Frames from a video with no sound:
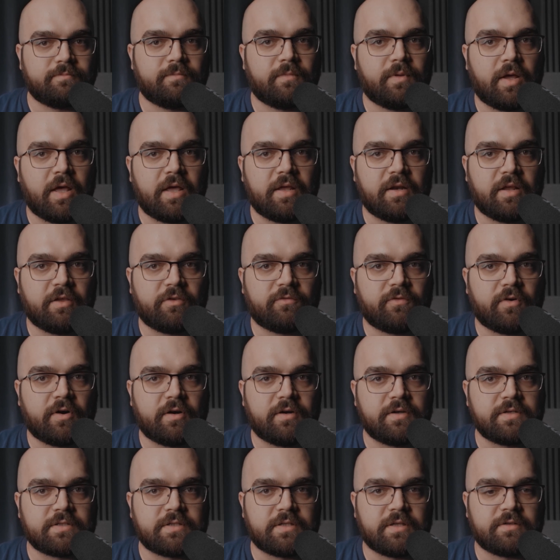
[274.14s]
as far
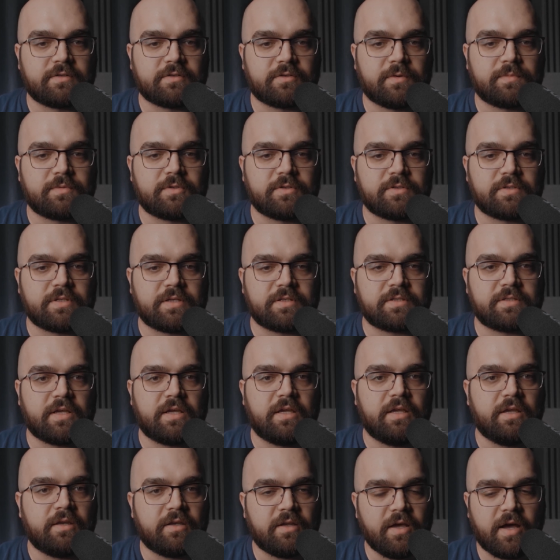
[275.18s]
as the scriptures that say
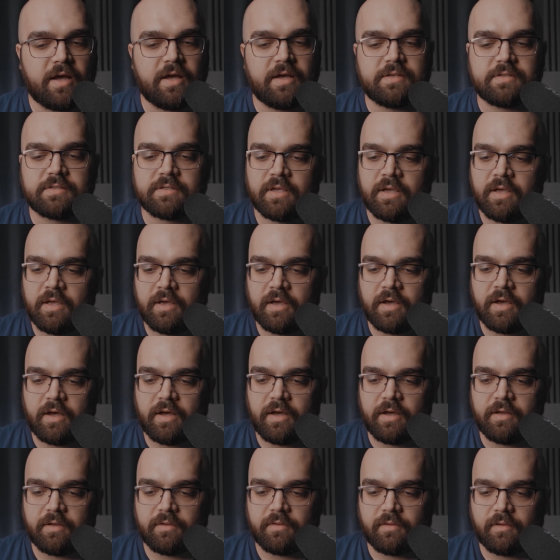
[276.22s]
he does,
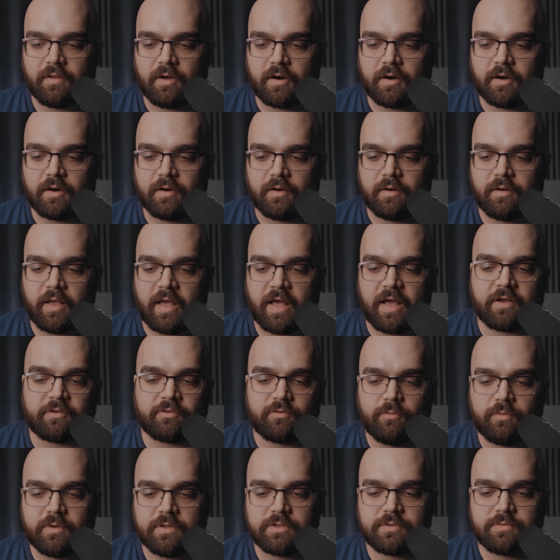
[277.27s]
are Acts
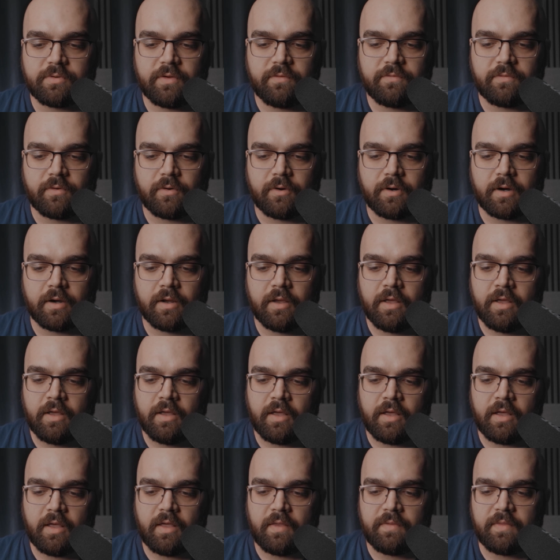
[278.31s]
1:24,
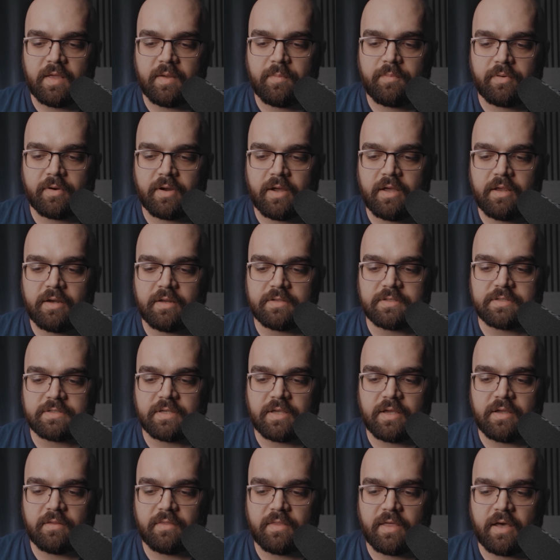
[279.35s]
and they prayed and
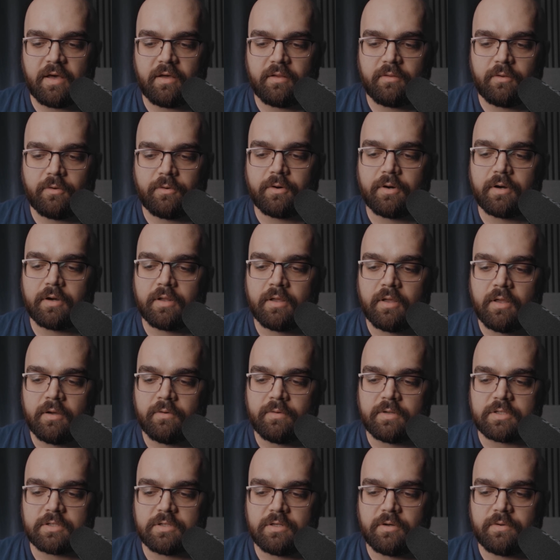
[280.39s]
said, "Thou Lord,
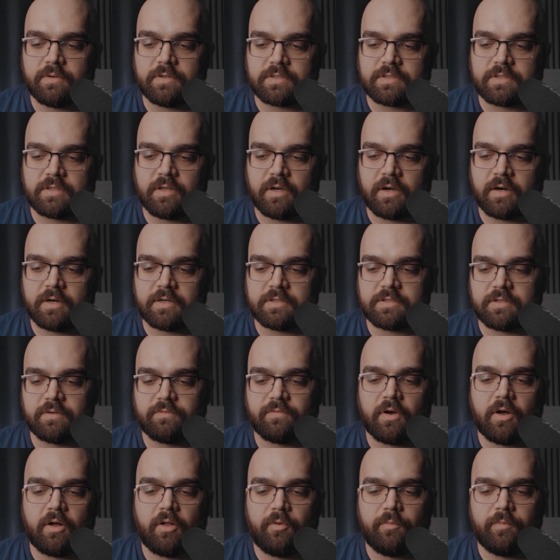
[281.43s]
which knowest the hearts of
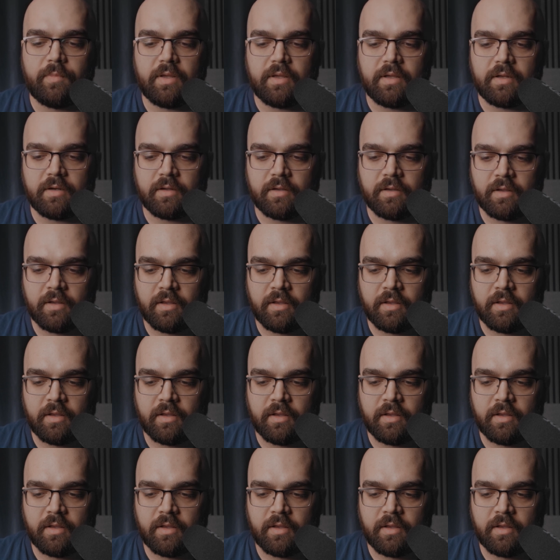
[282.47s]
all men."